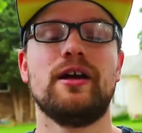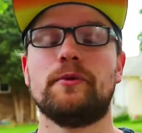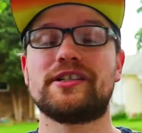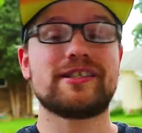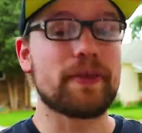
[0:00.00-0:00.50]

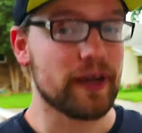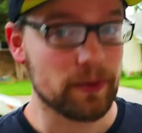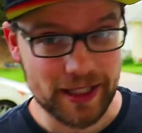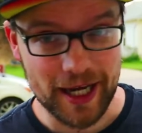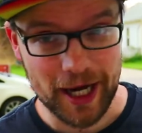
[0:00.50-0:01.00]
which is a
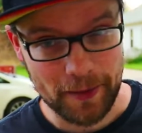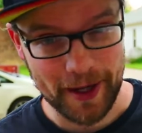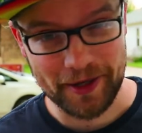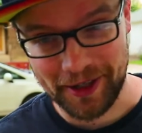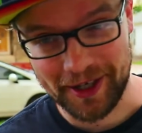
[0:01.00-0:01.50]
thing we talk
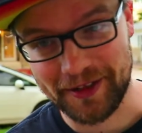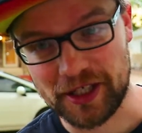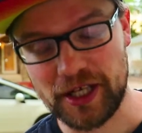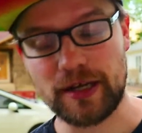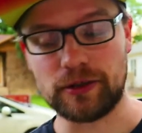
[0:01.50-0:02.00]
about a lot on
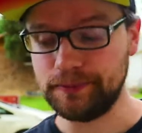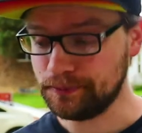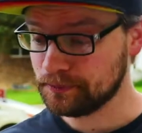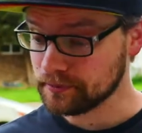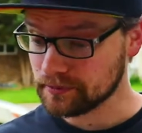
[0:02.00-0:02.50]
the channel.
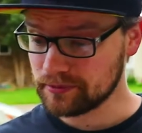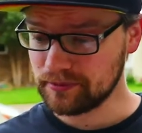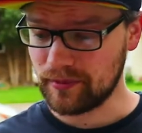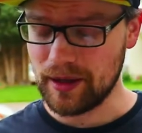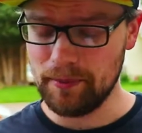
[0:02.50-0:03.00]

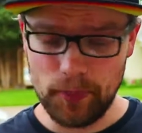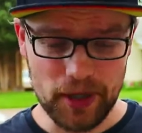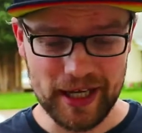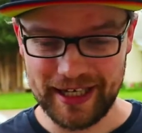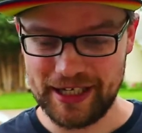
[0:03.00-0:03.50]

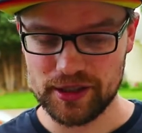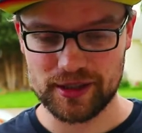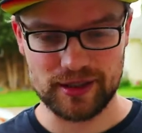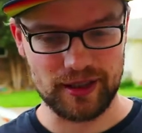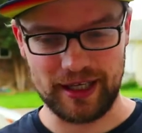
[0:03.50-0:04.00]
But I
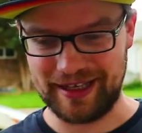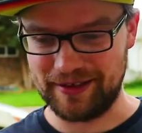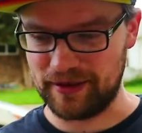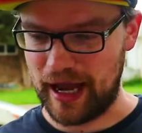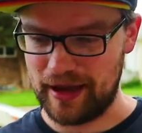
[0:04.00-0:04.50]
just,
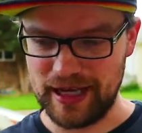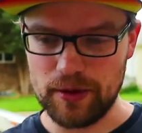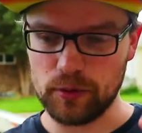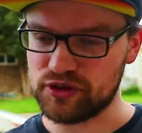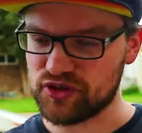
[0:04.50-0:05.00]

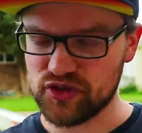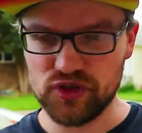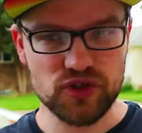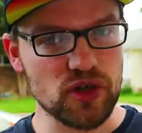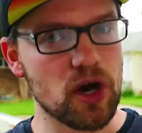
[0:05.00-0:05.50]
it was
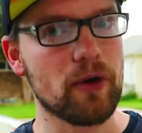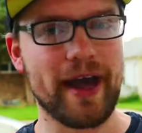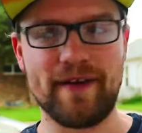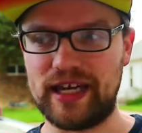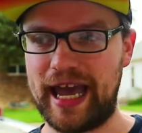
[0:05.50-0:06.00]
so
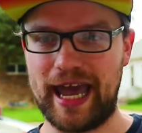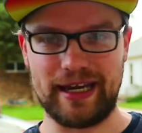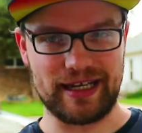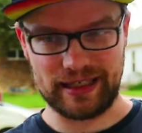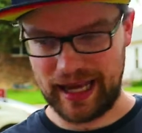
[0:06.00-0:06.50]

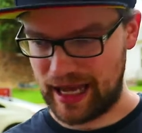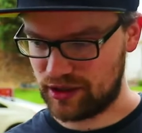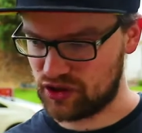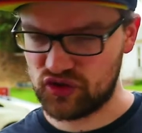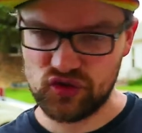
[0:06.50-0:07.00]
heavy-handed
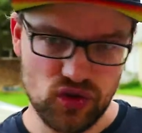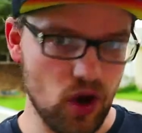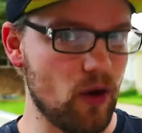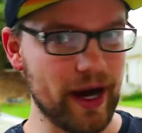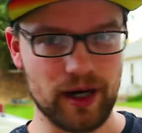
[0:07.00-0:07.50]
and
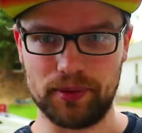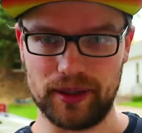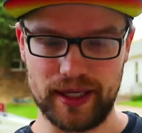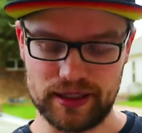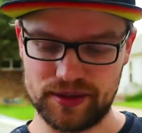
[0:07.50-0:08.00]
so out of
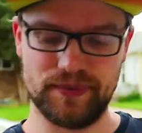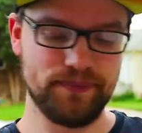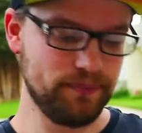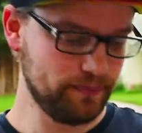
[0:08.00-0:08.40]
place.